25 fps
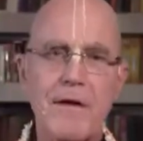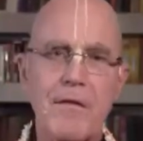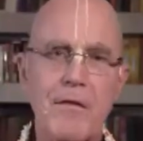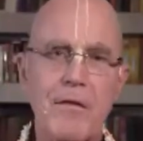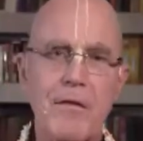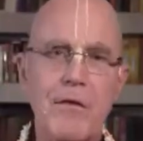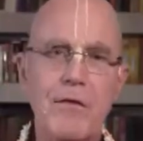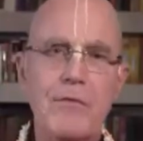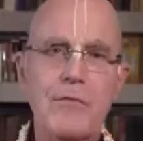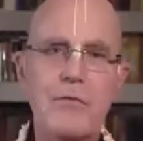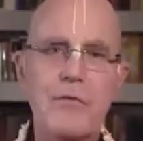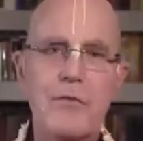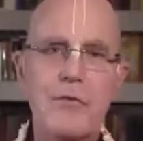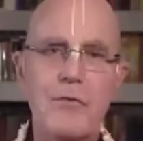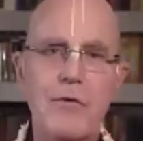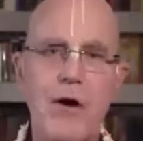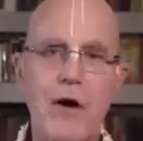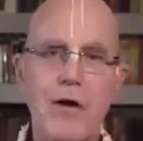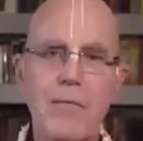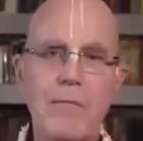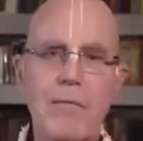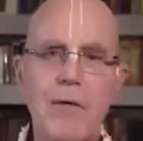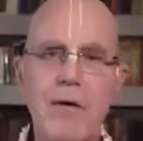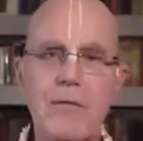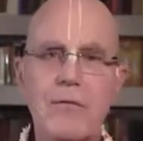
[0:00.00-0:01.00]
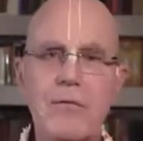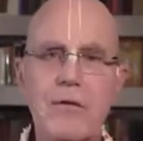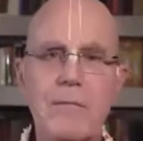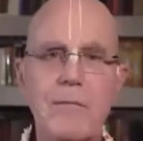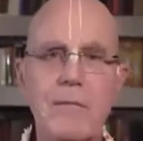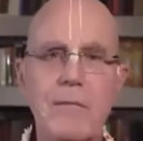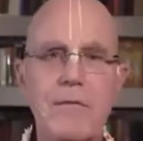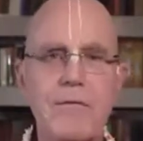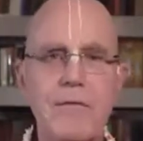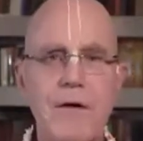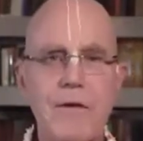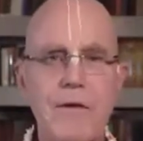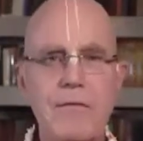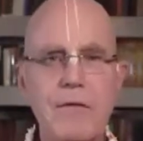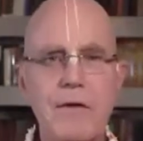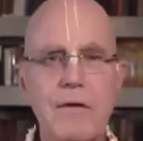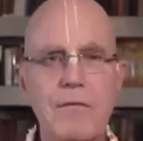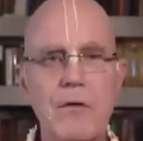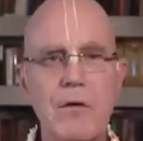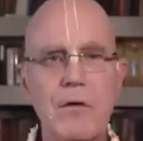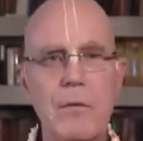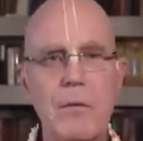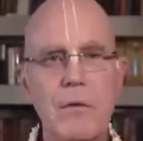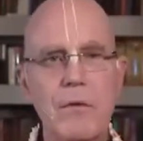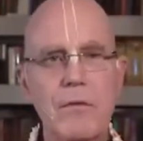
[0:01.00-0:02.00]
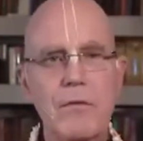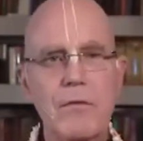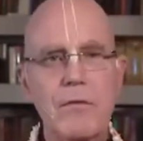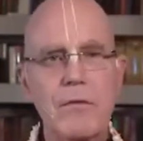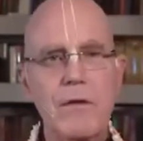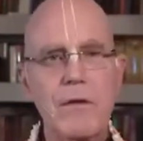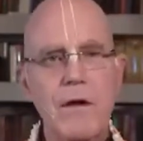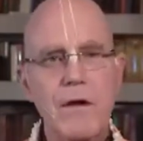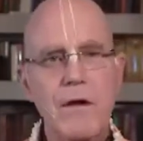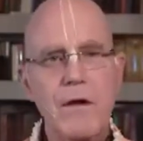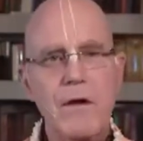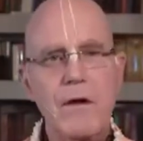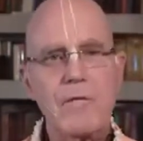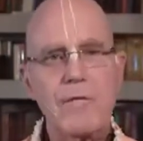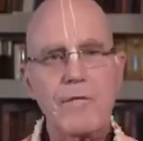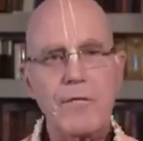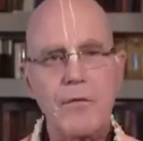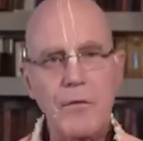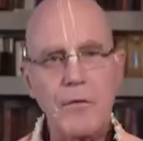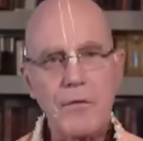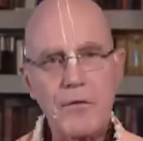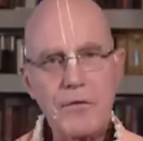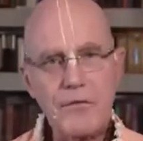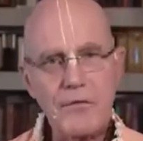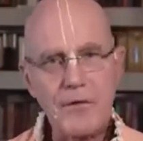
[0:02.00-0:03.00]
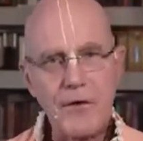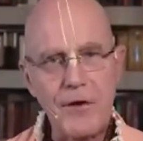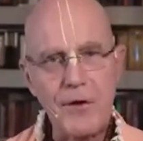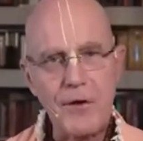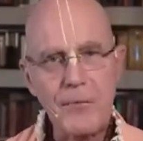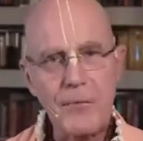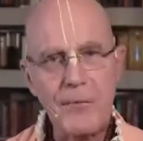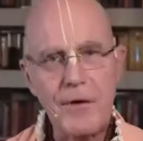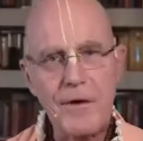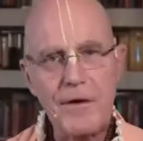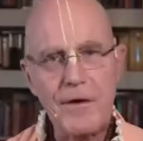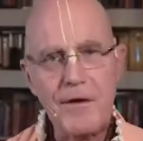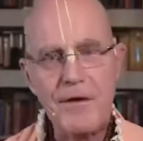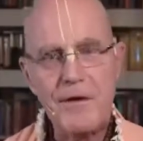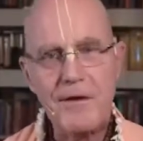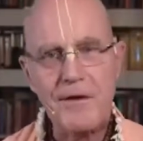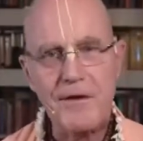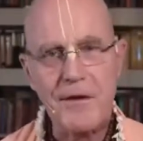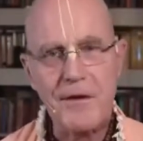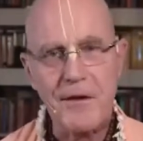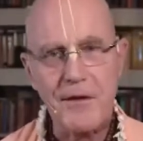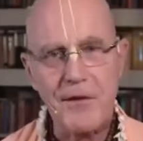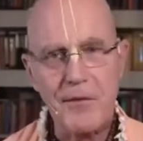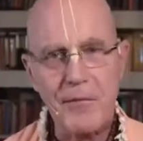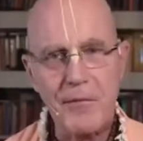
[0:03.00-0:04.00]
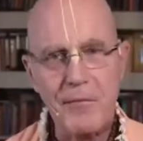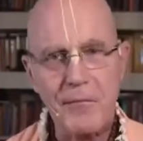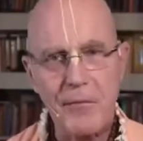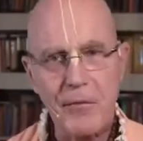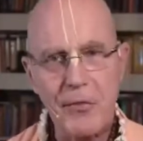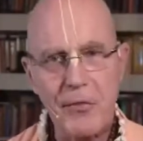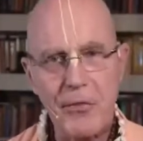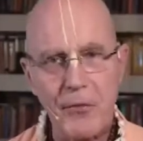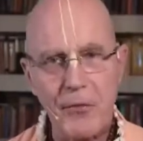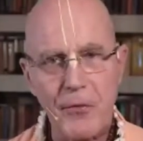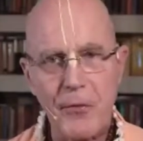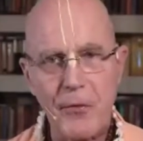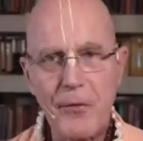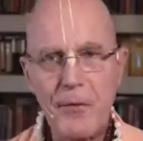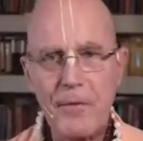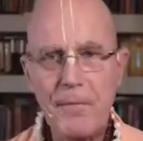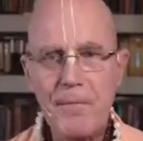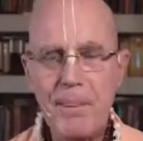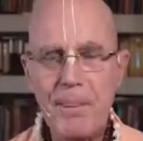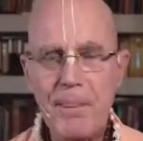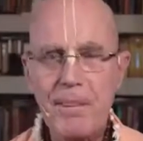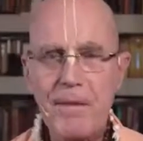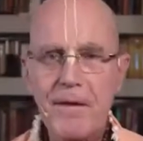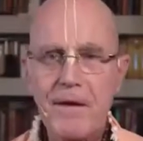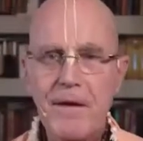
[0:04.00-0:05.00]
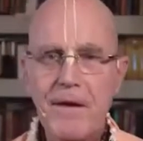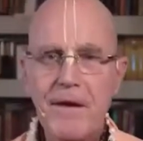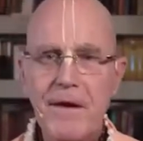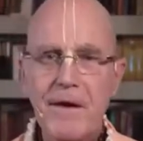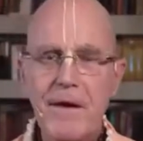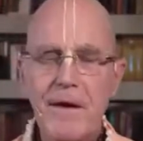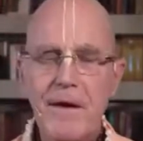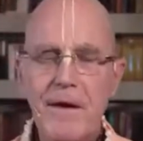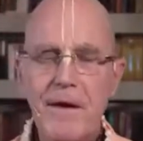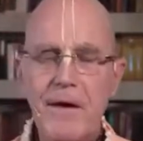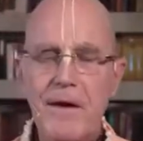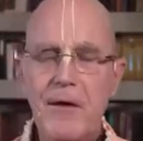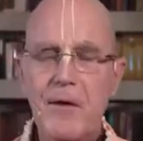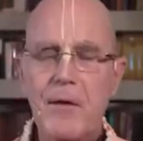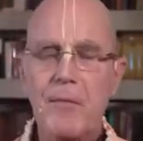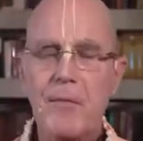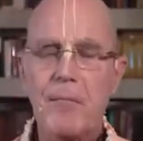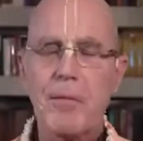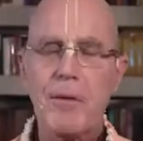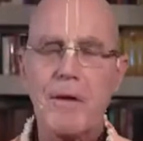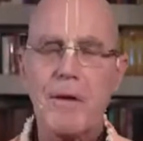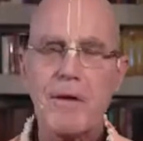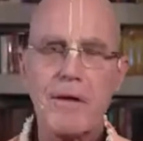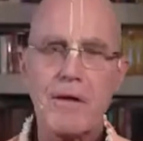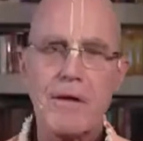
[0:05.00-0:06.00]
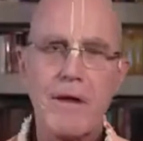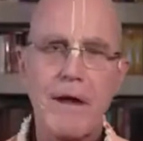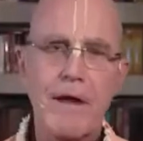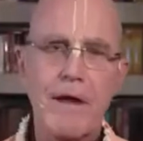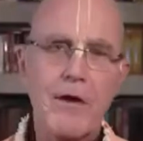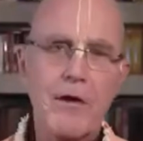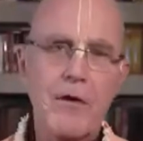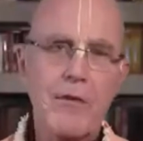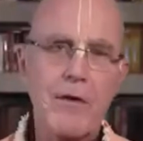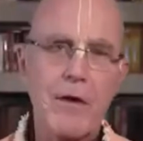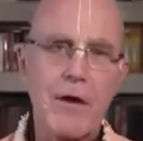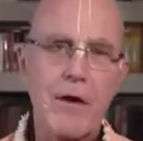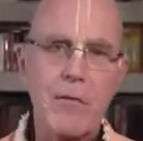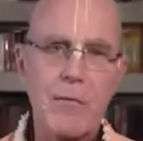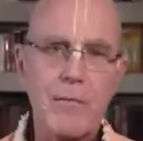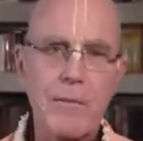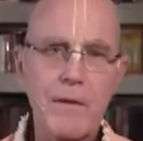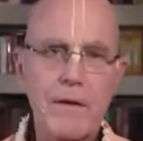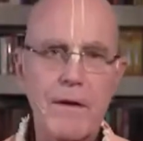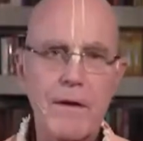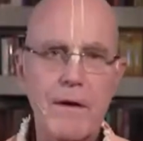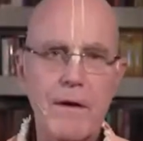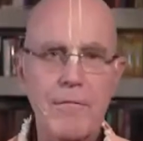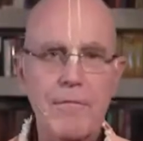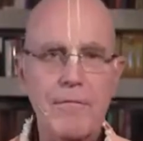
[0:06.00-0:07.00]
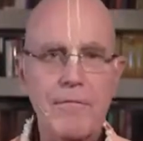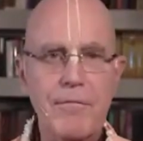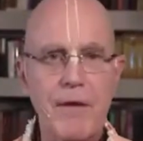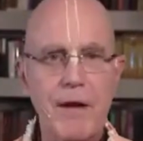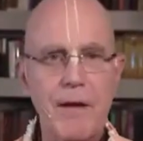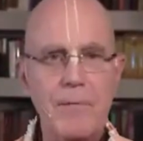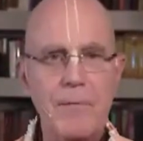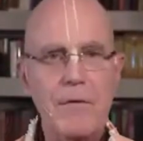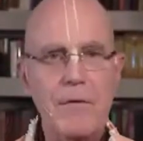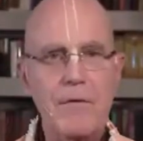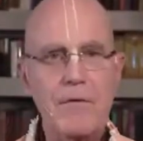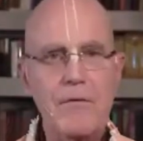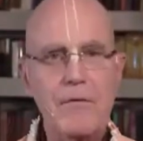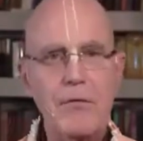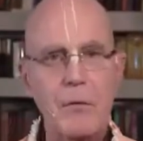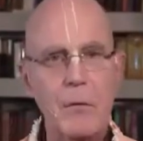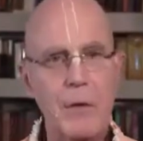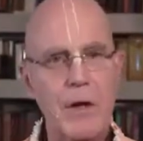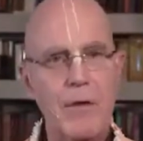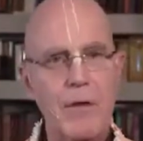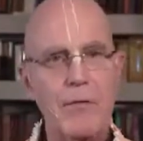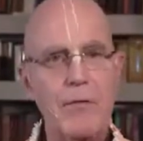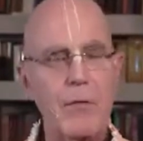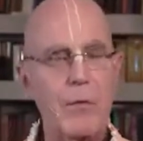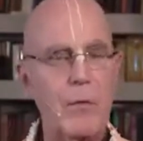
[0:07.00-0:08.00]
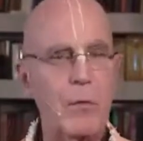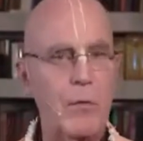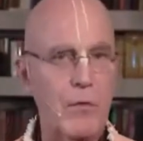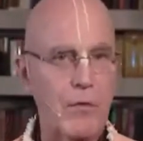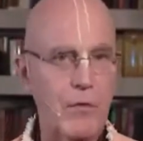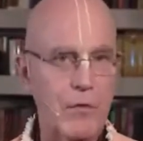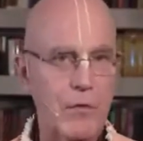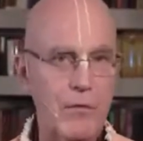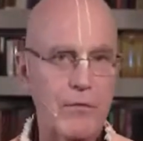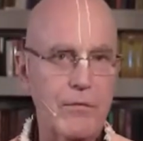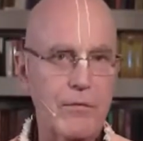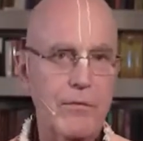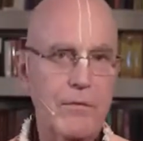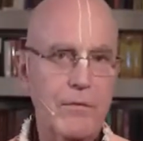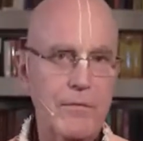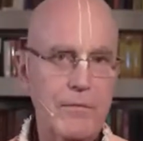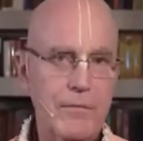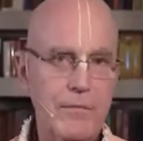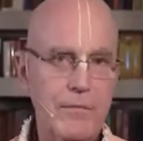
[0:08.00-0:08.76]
this Janmastami festival was first celebrated in Mathura, but later it will become famous throughout the world.